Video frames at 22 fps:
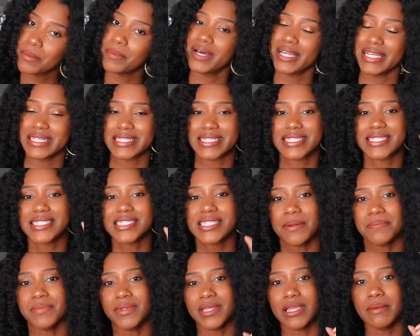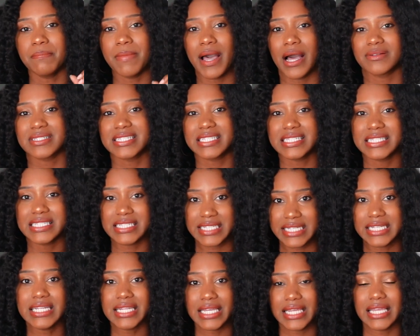but it's something about
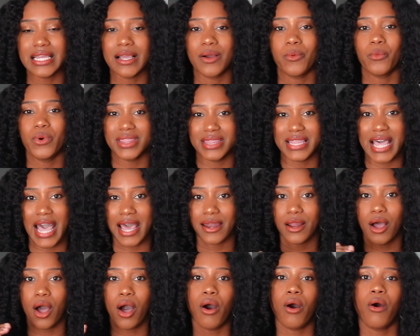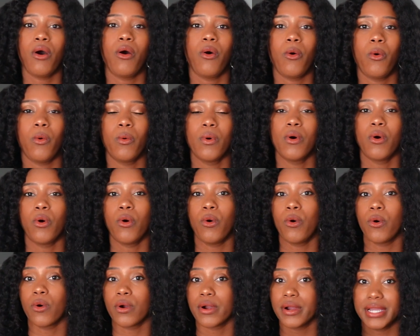sealing with that O
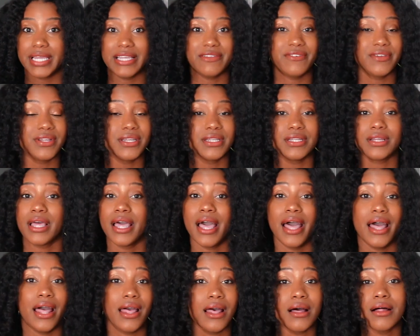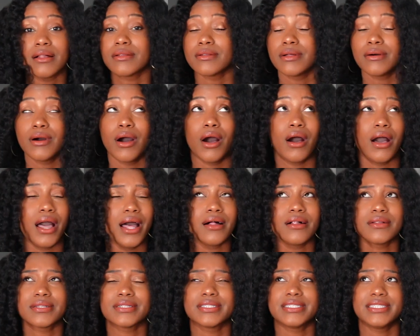or even L,
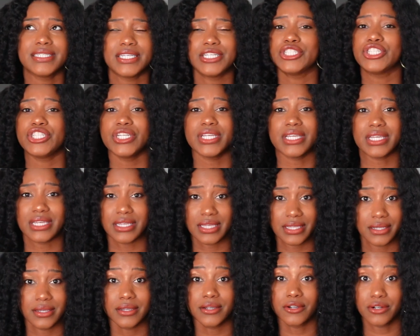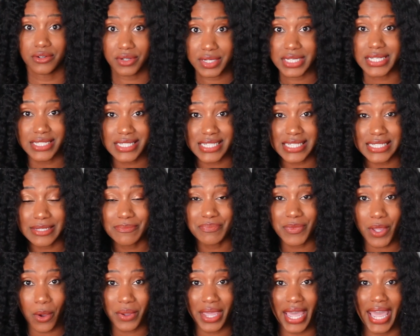L C G grease,
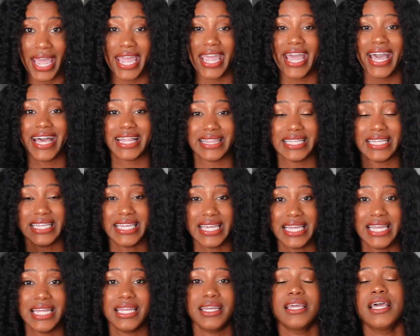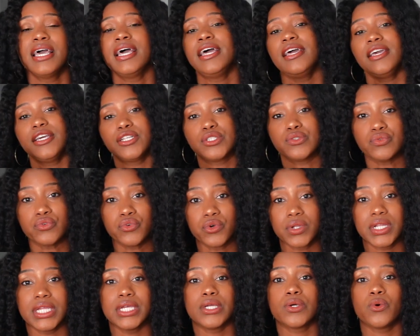okay, at the end is
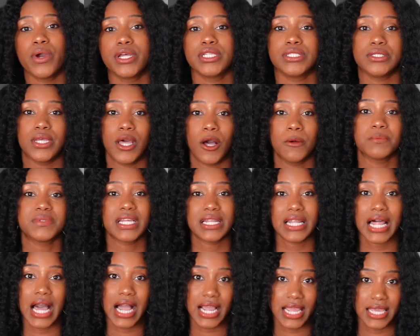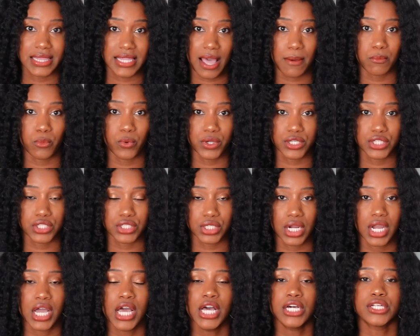really going to help to lock in that
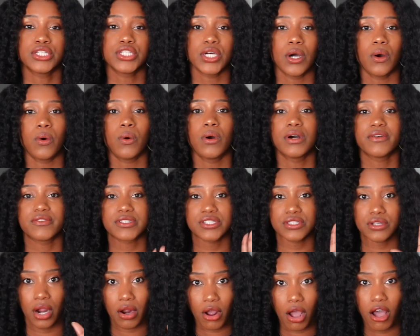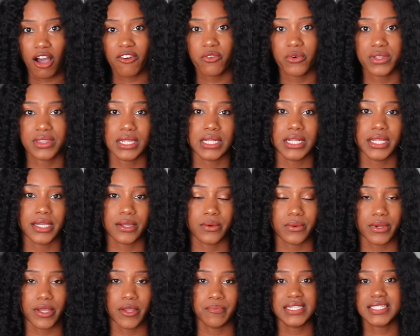moisture. So start off with the
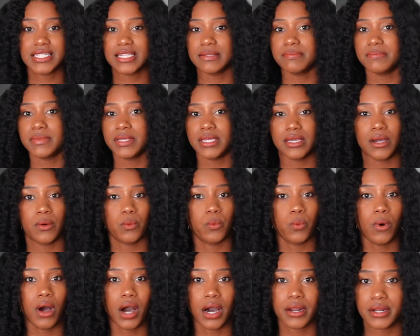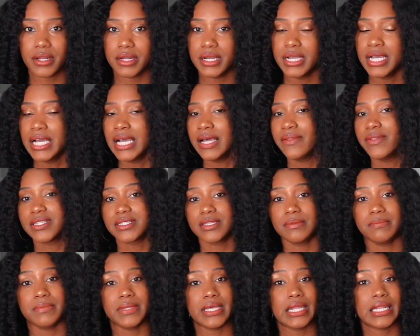liquid. This can be water, this
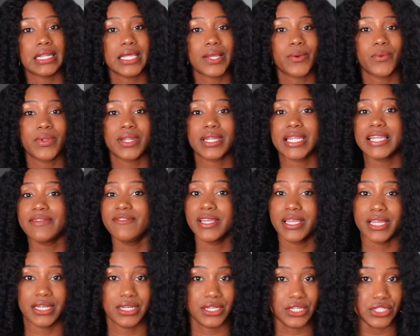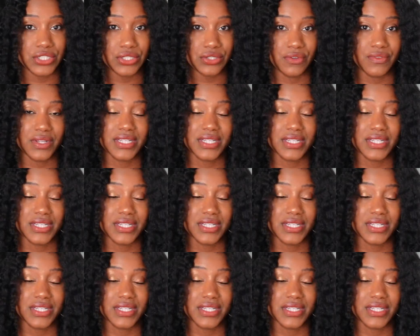can be a liquid leave-in conditioner,